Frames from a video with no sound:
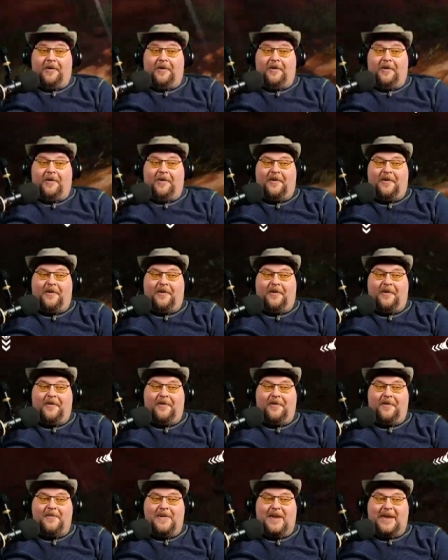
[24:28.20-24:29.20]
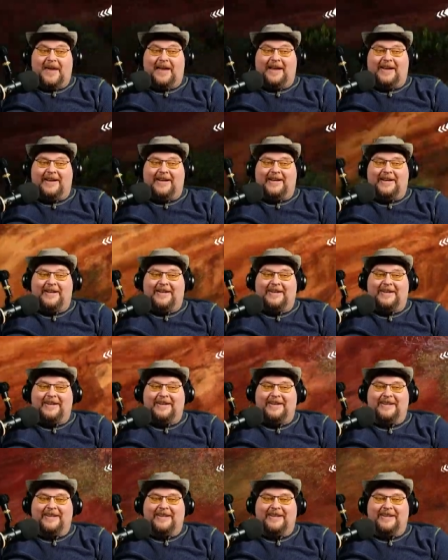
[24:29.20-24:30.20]
Oh, man.
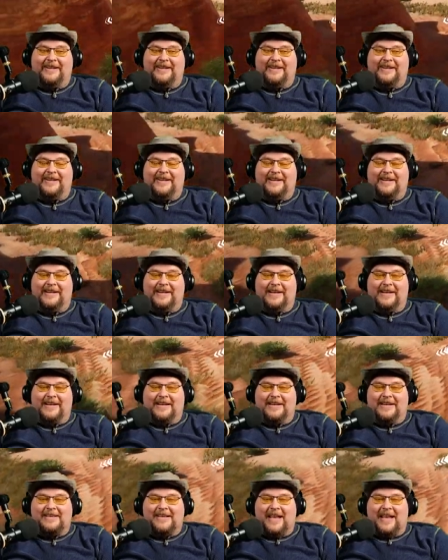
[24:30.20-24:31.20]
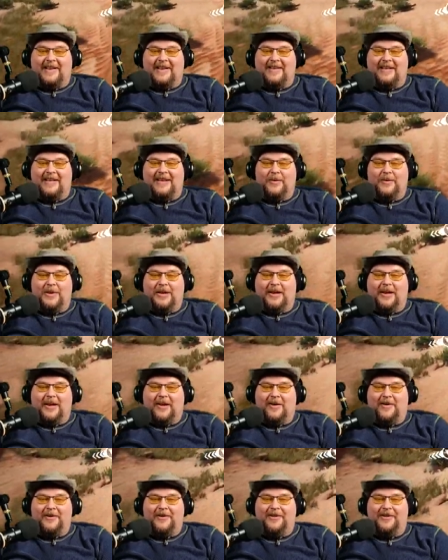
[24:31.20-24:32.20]
Down the hill we
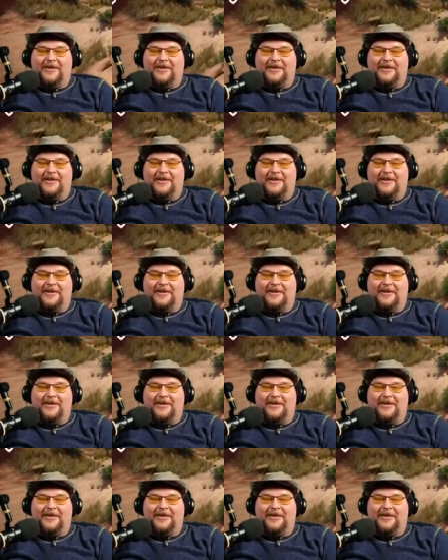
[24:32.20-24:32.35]
go.